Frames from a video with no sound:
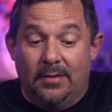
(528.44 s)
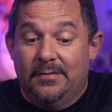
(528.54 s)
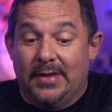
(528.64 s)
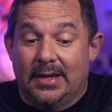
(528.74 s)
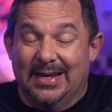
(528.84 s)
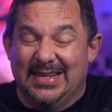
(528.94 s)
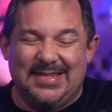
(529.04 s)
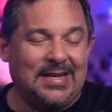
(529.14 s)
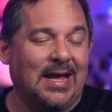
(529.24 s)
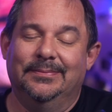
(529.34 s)
other than it's
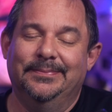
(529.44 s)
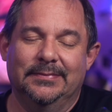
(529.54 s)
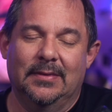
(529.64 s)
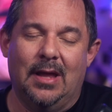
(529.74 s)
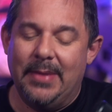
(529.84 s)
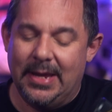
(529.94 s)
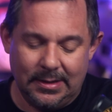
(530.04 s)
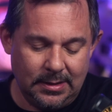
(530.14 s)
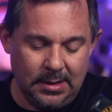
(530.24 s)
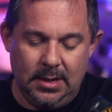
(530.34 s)
tight? I
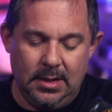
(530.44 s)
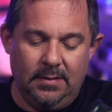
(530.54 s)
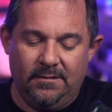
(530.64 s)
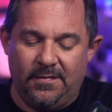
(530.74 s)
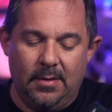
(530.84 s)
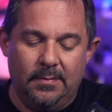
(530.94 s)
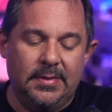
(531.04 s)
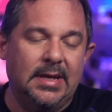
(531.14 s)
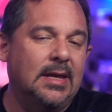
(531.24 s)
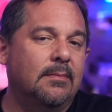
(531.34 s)
mean, from
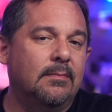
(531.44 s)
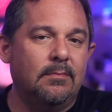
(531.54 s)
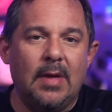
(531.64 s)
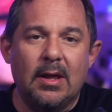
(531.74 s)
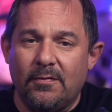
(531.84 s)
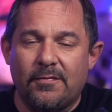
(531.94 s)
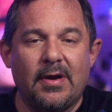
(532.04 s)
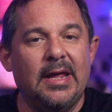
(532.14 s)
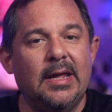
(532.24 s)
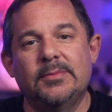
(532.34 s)
the metal
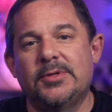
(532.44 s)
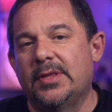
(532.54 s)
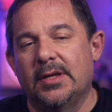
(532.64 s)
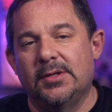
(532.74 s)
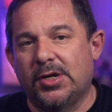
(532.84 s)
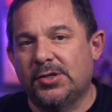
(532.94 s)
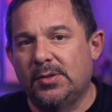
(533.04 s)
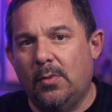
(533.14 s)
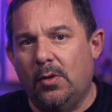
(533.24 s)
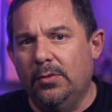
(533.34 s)
frame to the
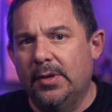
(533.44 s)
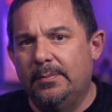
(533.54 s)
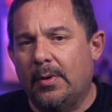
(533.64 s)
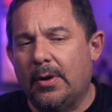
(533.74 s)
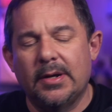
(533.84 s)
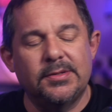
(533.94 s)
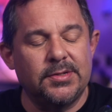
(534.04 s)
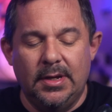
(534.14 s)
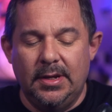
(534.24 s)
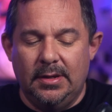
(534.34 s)
injection molded parts,
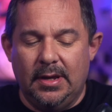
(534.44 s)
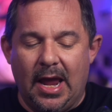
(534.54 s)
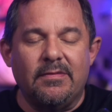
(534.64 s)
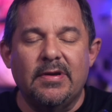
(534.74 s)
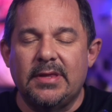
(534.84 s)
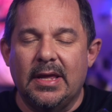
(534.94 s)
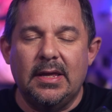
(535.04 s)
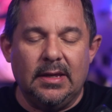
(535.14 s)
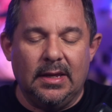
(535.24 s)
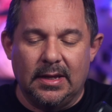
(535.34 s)

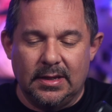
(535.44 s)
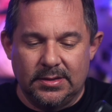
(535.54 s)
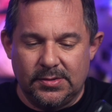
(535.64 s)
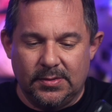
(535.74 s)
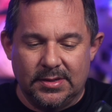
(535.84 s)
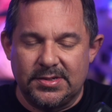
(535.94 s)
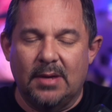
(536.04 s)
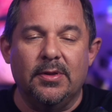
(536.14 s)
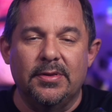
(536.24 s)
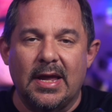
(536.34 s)
everything is
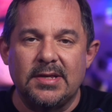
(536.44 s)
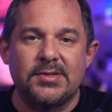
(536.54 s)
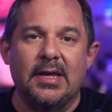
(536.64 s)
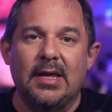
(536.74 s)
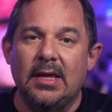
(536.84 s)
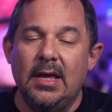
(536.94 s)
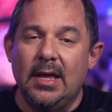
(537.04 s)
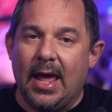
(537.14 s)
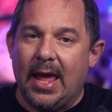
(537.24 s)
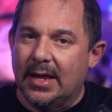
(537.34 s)
assembled nicely
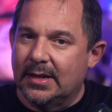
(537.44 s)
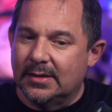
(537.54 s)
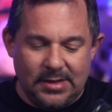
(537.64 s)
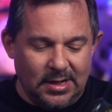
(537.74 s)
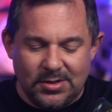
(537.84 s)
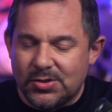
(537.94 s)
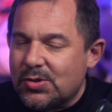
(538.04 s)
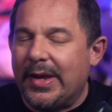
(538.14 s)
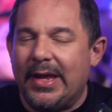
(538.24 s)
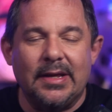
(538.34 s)
and doesn't
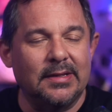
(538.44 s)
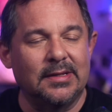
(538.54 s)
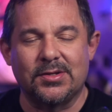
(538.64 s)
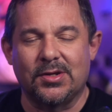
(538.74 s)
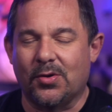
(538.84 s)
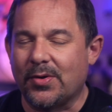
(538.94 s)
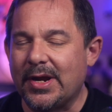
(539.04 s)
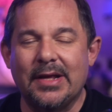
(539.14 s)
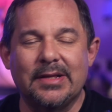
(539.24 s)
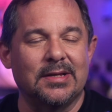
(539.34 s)
squeak, doesn't
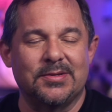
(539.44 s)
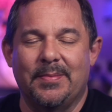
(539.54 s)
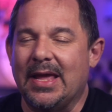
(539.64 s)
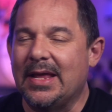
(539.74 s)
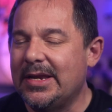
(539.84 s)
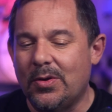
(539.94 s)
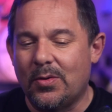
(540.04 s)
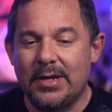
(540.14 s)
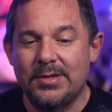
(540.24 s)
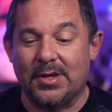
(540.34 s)
creak, doesn't make any
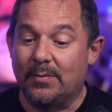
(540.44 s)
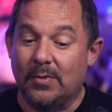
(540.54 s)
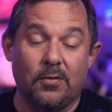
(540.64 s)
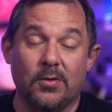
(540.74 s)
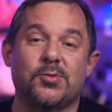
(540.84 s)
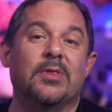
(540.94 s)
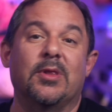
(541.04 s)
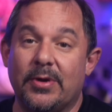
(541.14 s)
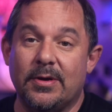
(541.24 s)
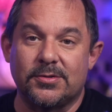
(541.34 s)
noise. of course, when the
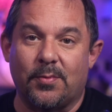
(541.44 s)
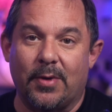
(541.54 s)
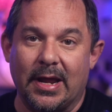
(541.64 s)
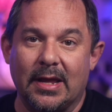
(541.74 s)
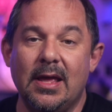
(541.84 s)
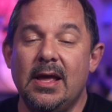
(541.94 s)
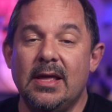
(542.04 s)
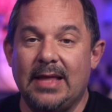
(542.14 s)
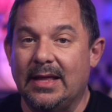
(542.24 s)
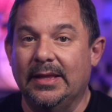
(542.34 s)
printer's running,
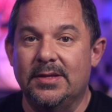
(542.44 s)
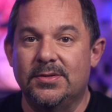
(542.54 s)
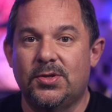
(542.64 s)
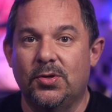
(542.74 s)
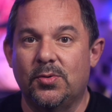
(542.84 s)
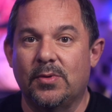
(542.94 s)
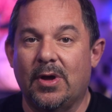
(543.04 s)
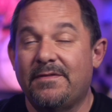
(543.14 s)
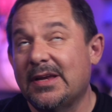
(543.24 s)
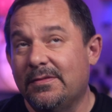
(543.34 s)
that leads to
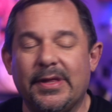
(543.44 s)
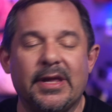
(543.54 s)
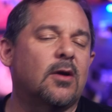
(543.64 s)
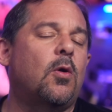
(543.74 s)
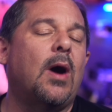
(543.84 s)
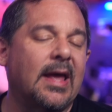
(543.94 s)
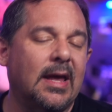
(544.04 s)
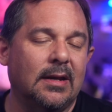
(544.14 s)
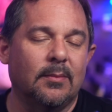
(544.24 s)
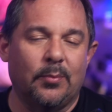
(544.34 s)
effectively a
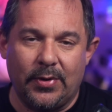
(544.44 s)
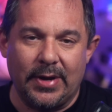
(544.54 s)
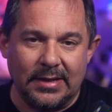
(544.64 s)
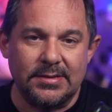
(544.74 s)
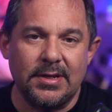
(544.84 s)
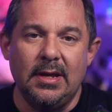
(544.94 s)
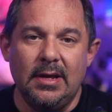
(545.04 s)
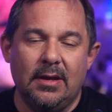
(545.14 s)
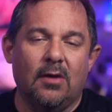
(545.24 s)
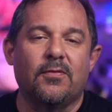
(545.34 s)
quiet print.
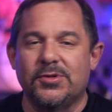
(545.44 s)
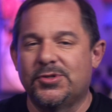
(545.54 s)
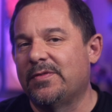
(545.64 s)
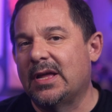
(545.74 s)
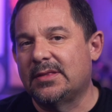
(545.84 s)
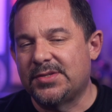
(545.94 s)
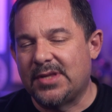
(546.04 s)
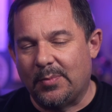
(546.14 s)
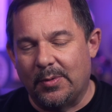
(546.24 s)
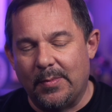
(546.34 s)
Of course, you've got the
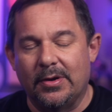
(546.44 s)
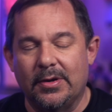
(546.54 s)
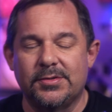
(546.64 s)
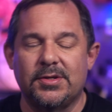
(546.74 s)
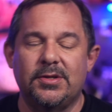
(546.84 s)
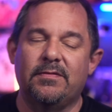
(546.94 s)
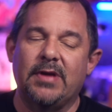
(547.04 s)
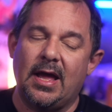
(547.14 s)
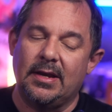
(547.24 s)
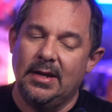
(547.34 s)
stepper motors and you've
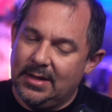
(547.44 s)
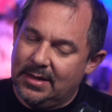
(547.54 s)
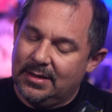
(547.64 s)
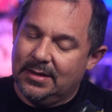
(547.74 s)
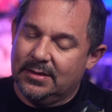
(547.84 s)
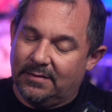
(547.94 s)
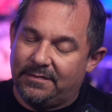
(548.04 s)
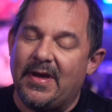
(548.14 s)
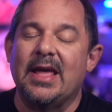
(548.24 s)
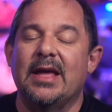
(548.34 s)
got the
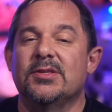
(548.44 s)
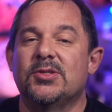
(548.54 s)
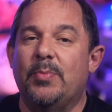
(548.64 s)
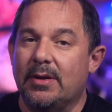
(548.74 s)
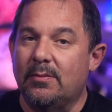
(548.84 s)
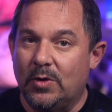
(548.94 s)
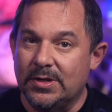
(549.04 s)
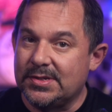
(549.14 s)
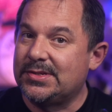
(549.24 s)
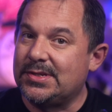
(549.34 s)
fans, but
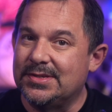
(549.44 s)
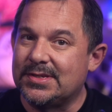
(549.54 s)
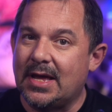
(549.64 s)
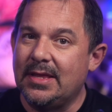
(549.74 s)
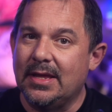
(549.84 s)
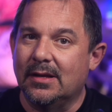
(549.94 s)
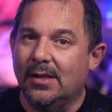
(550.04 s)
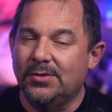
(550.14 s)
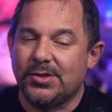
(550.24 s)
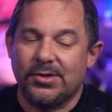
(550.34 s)
once it's inside the
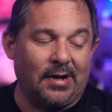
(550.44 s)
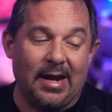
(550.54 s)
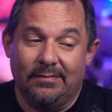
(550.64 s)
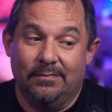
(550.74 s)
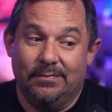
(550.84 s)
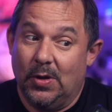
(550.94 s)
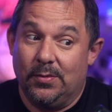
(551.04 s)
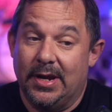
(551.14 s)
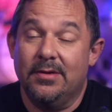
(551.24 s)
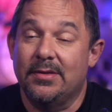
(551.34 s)
enclosure, I don't
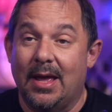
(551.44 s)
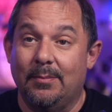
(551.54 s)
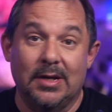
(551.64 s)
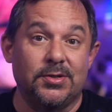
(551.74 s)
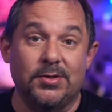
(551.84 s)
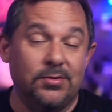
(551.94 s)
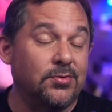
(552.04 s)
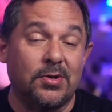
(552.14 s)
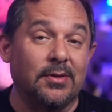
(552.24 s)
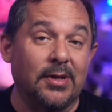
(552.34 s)
hear that much, and you
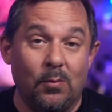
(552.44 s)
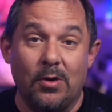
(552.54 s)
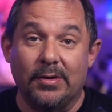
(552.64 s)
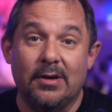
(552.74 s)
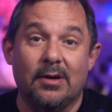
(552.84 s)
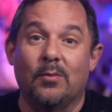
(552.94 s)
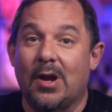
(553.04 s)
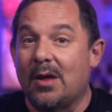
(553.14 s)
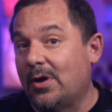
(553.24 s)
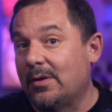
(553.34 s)
certainly won't hear it when
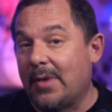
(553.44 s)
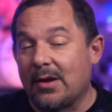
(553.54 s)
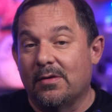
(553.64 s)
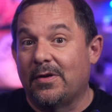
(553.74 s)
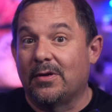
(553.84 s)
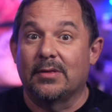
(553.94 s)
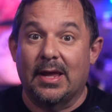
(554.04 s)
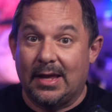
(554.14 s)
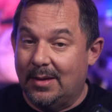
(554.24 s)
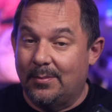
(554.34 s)
I'm on microphone
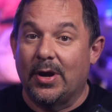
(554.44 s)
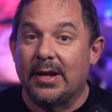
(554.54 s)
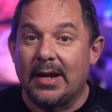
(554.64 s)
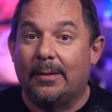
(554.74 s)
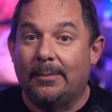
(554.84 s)
like I am right now.